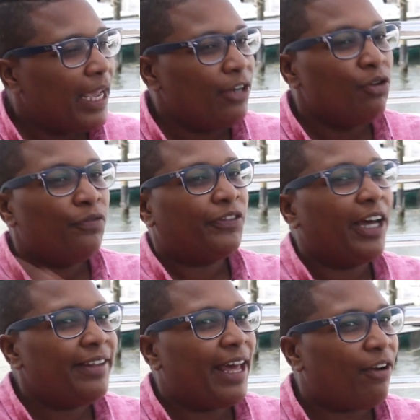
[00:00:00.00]
And you've
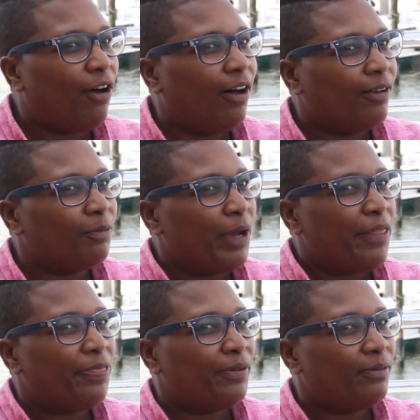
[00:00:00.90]
done that all
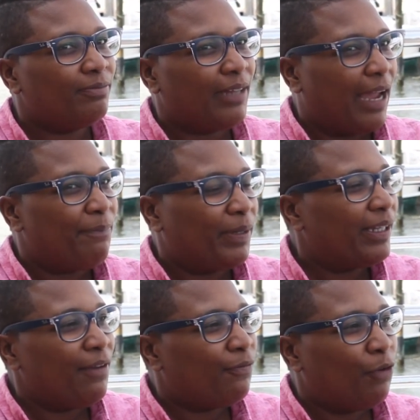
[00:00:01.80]
with I
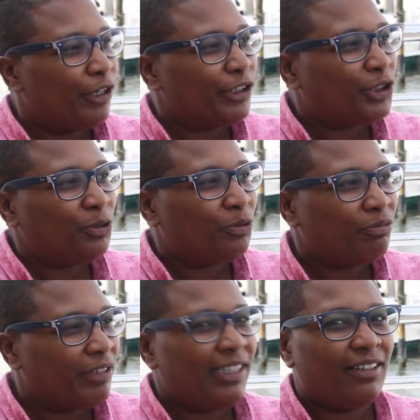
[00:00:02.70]
believe one or two,
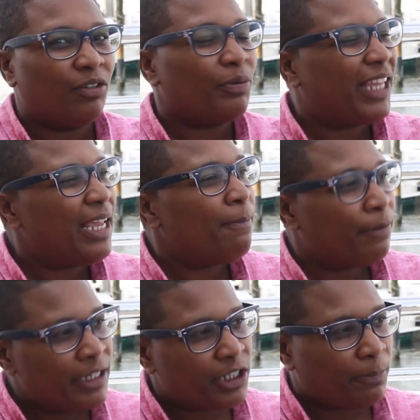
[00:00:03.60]
three little key
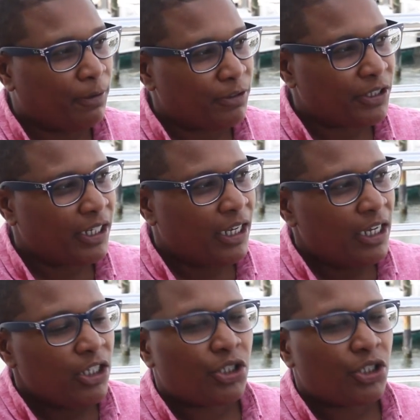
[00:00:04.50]
principles. Right.